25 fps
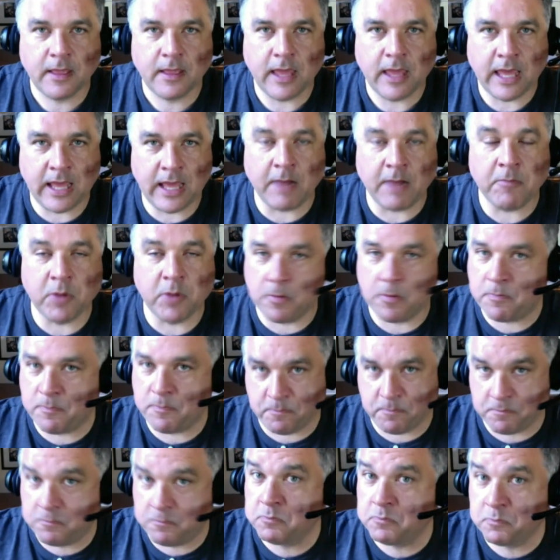And I'm going to
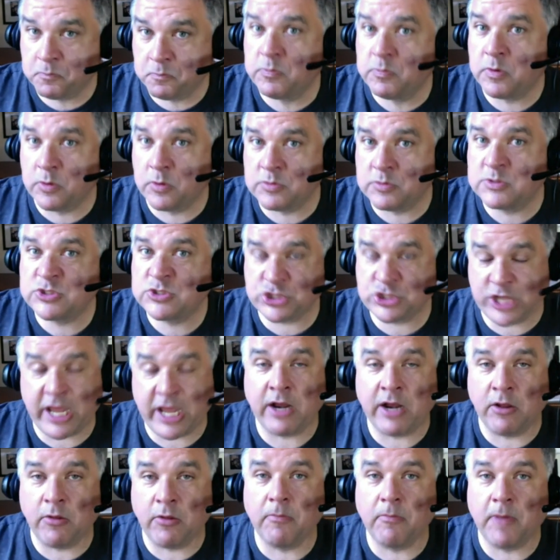
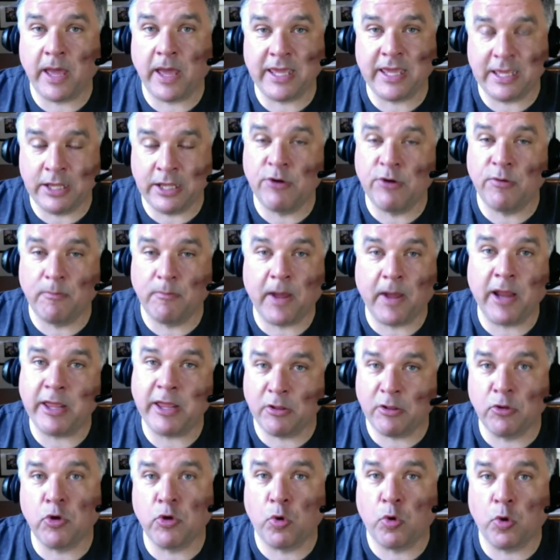channel my inner
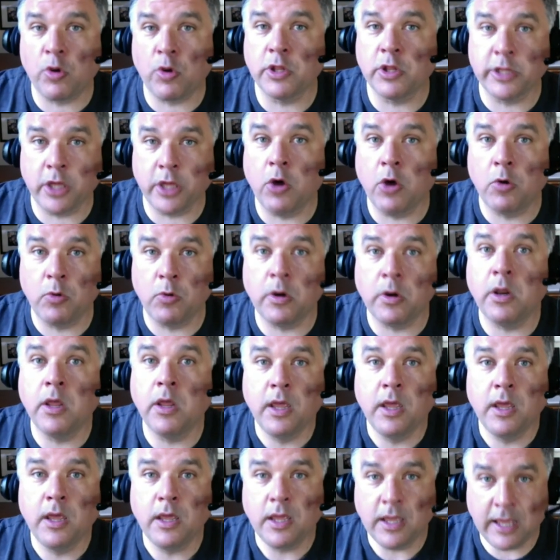Michael Corleone
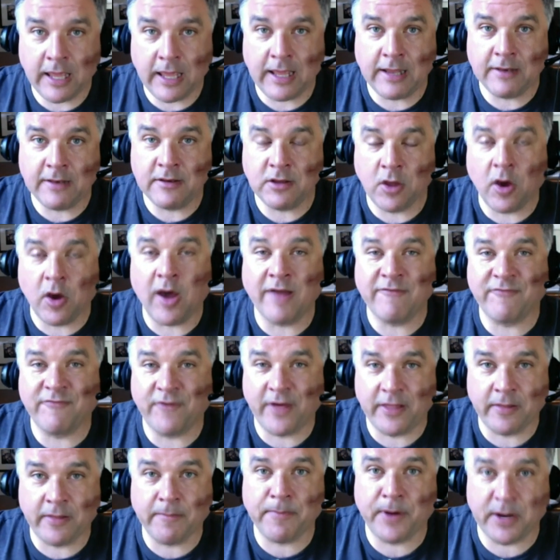in
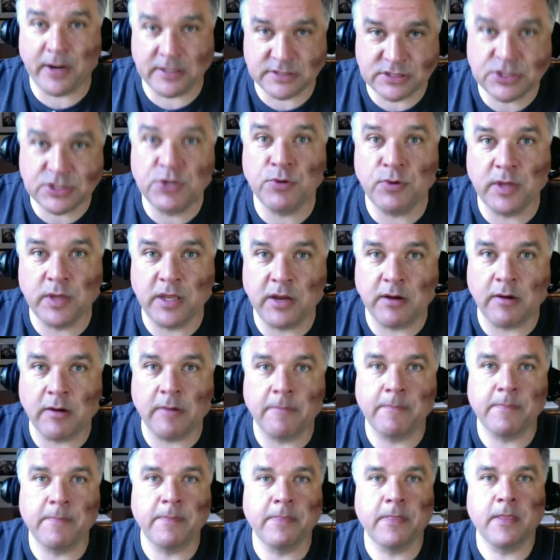Godfather Part 2 here.
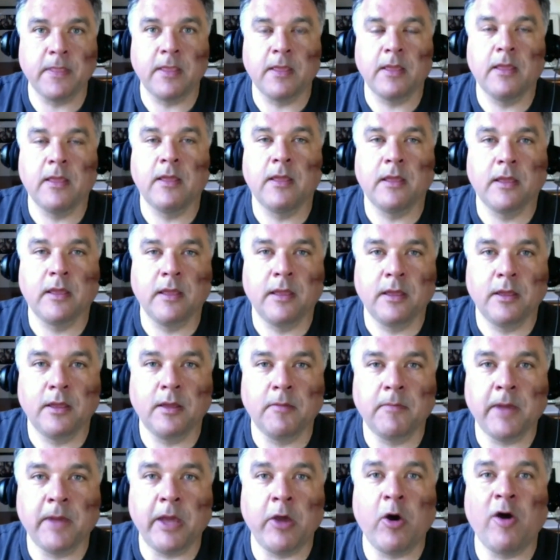
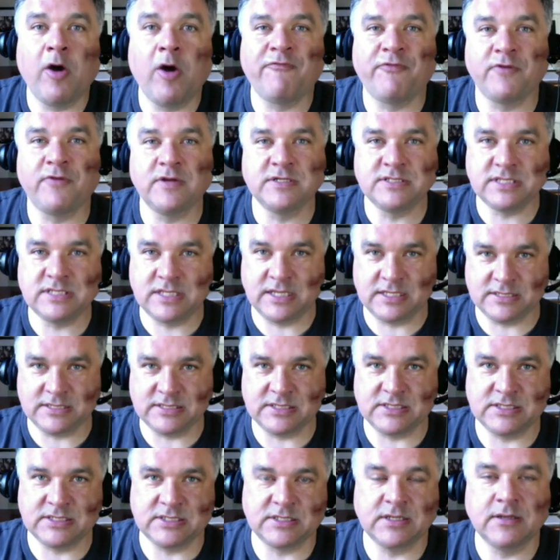My offer is
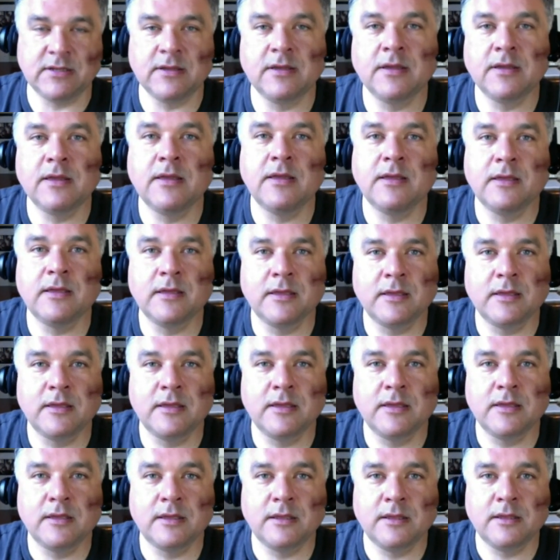this.
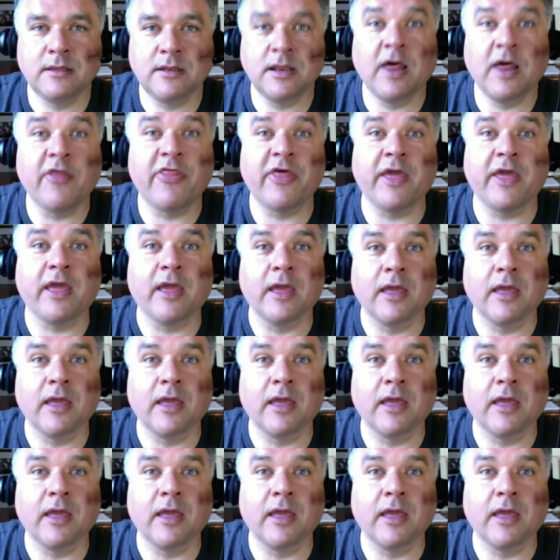Nothing.